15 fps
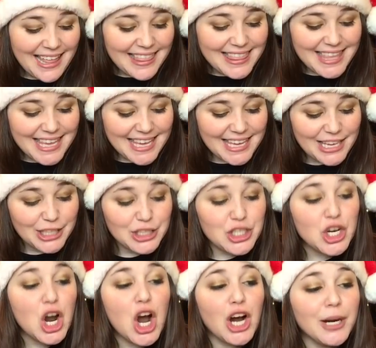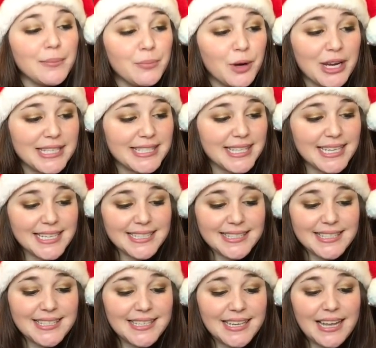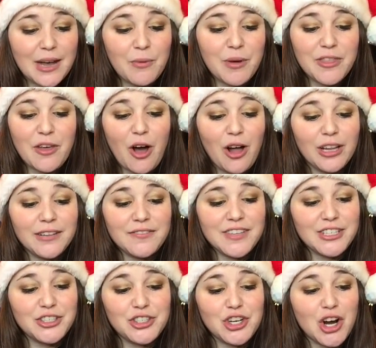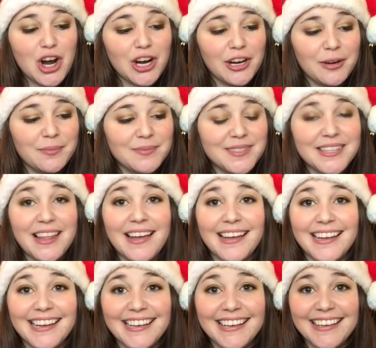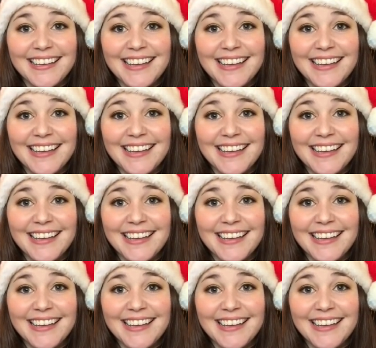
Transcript: the charm bracelet with all of these charms. Like,